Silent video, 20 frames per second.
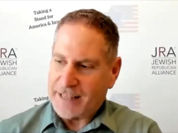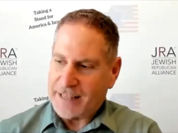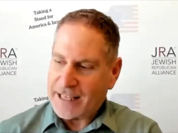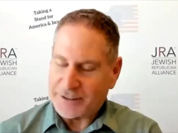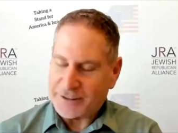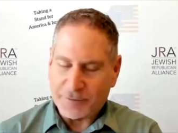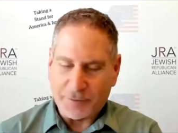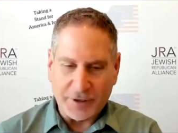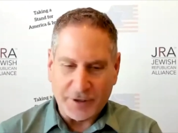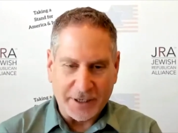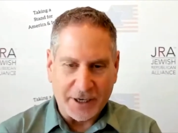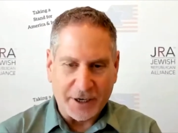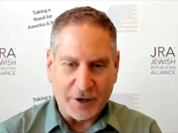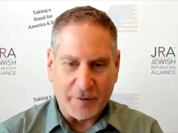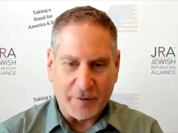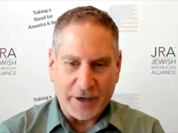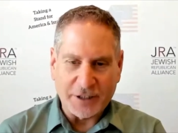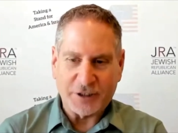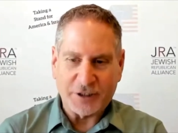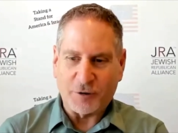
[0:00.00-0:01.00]
that's really a
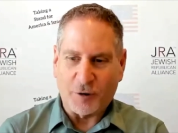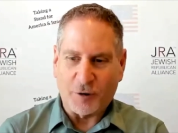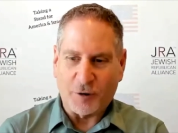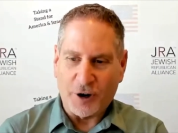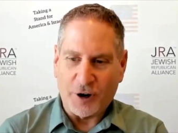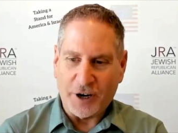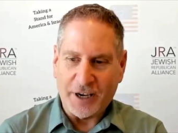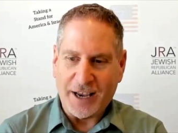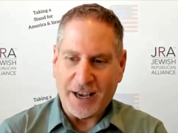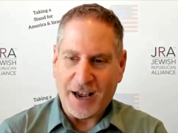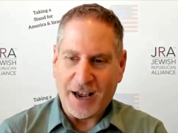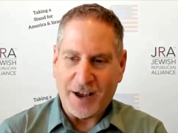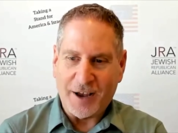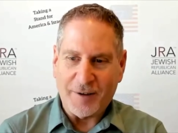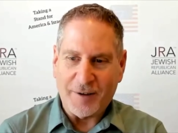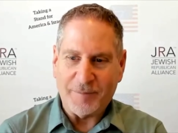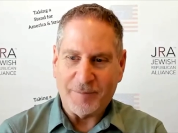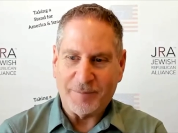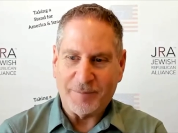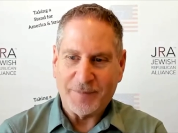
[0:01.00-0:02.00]
great story.
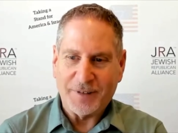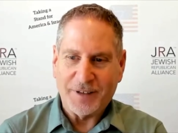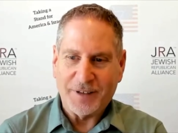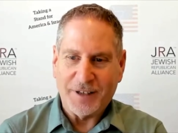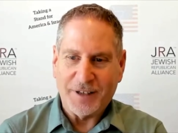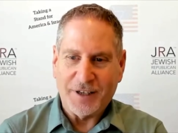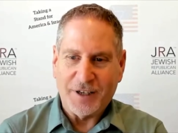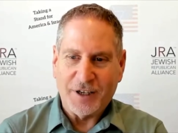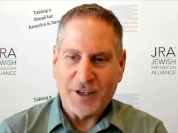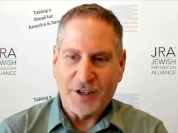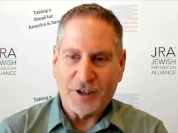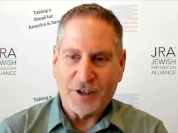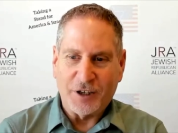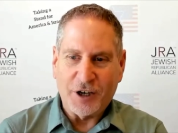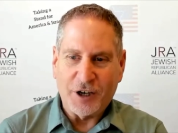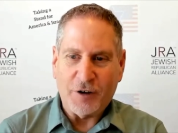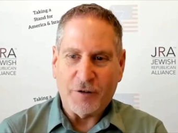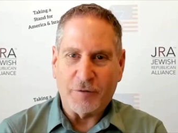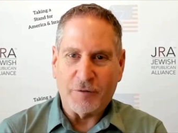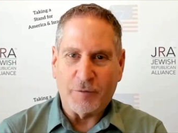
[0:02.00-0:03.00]
Um, you
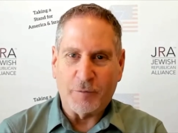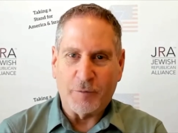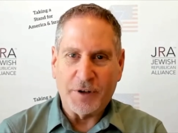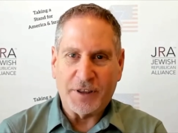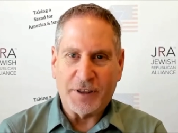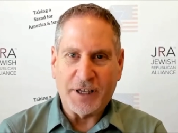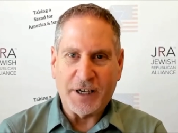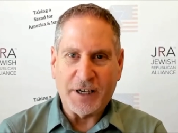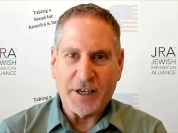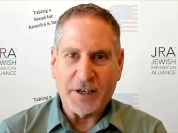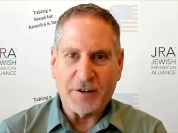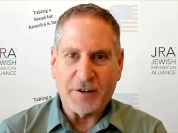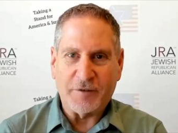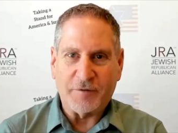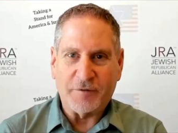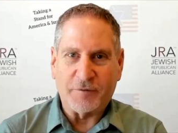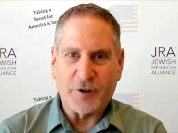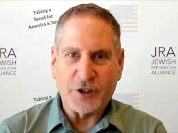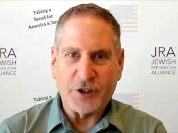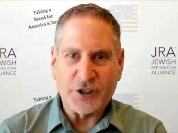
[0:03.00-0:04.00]
know, with the
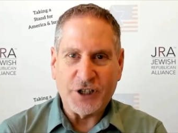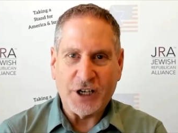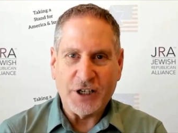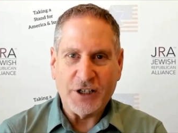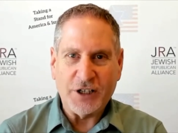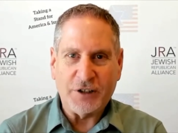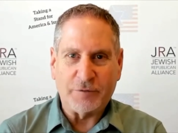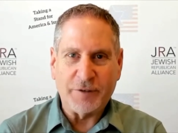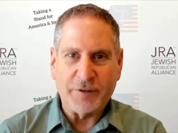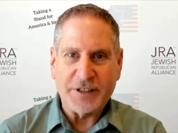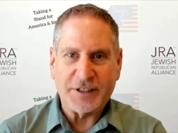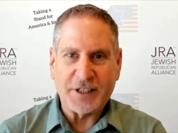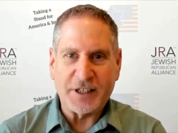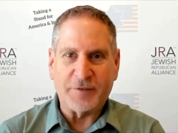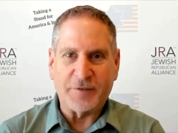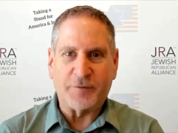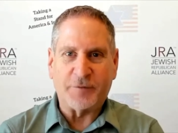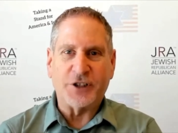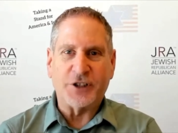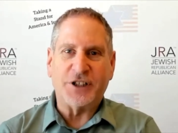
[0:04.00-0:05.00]
Virginia
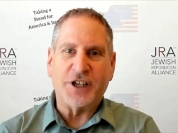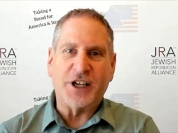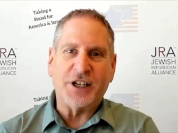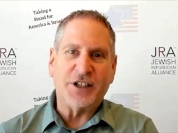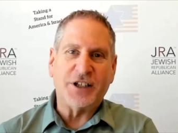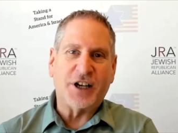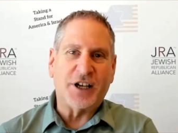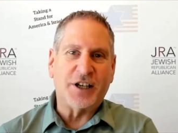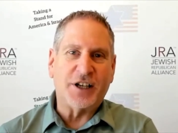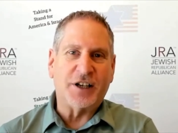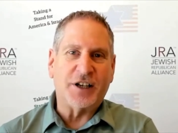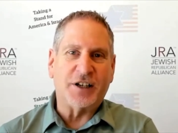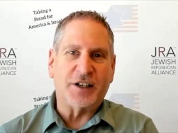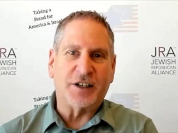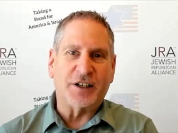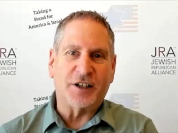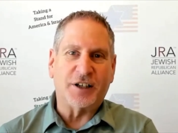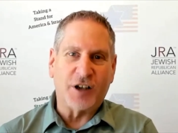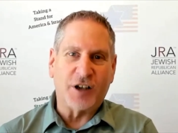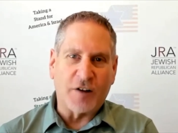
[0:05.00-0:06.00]
recent Virginia
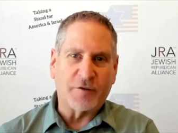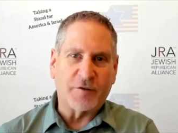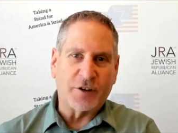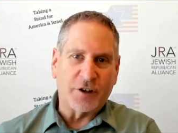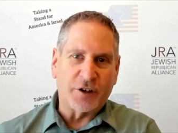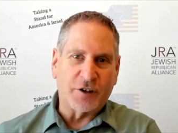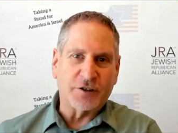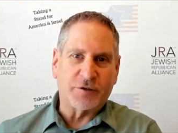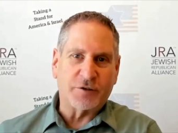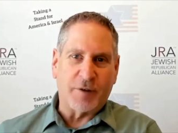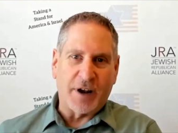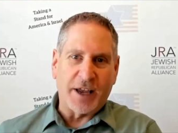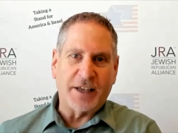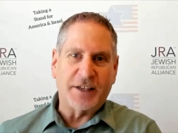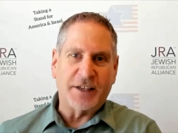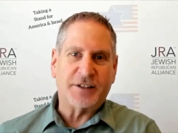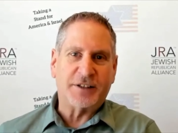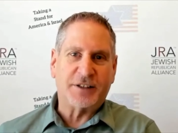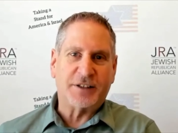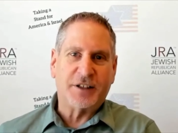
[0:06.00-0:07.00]
governor's
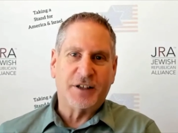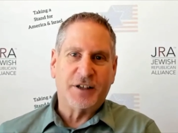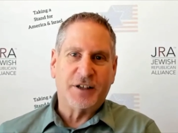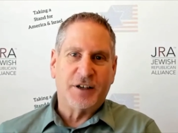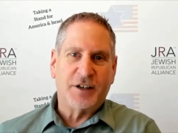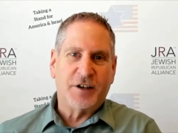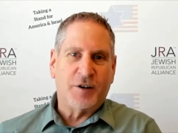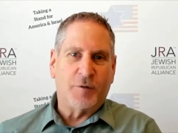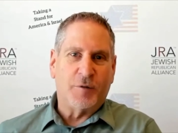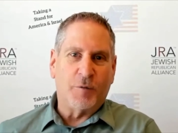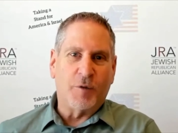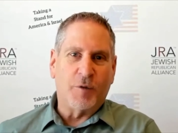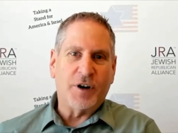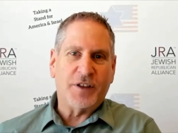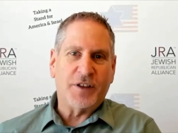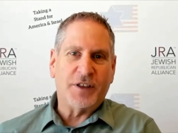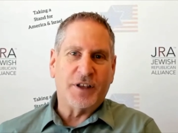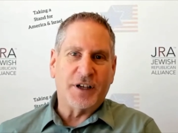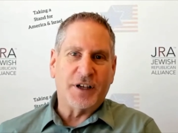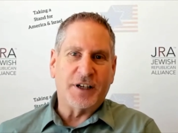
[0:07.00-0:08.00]
race, uh-huh. one
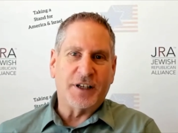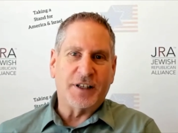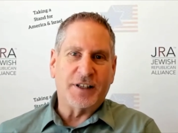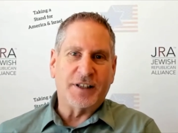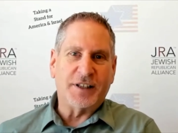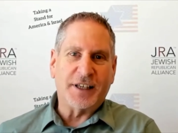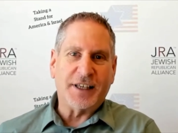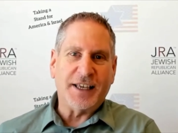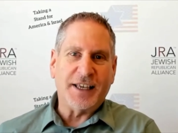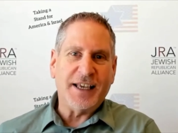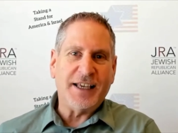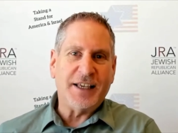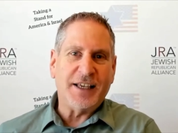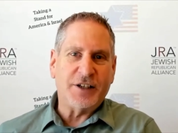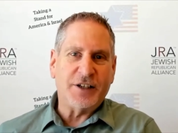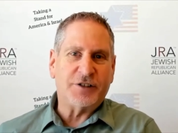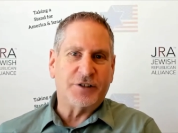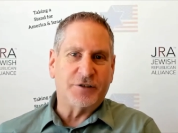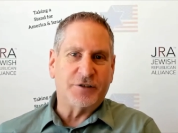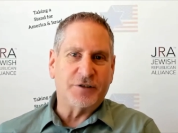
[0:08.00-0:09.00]
of the the key
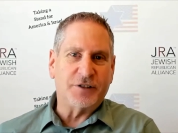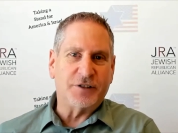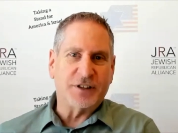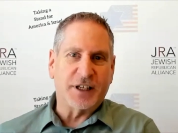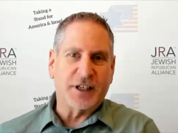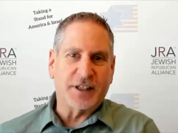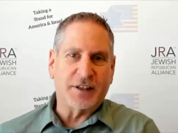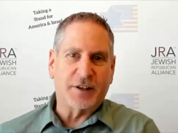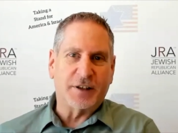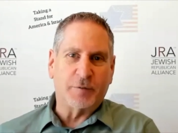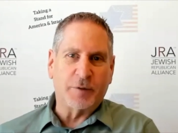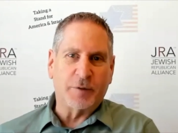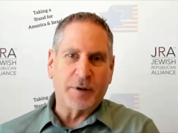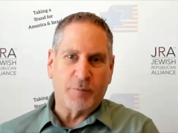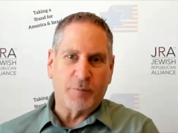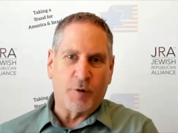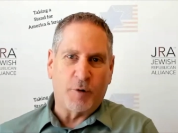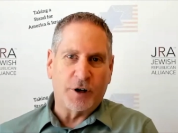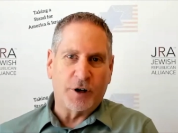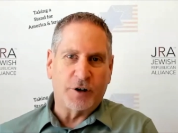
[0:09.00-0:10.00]
issues that the
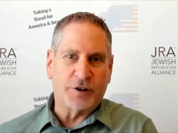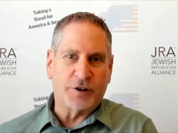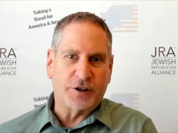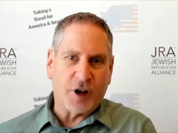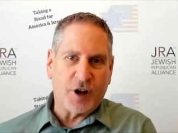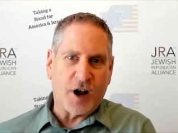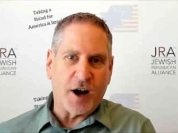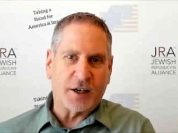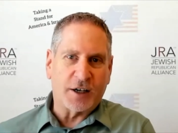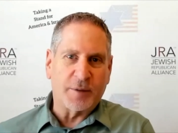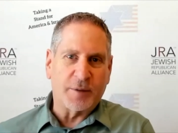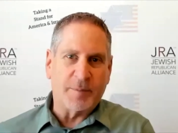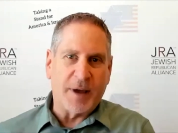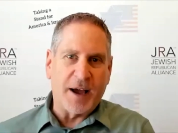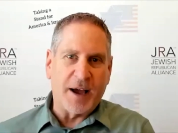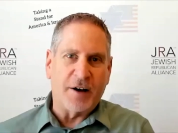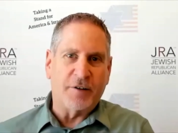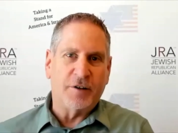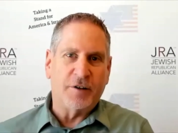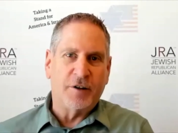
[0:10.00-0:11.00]
reporters talked
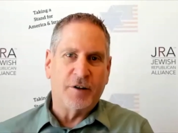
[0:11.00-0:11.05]
about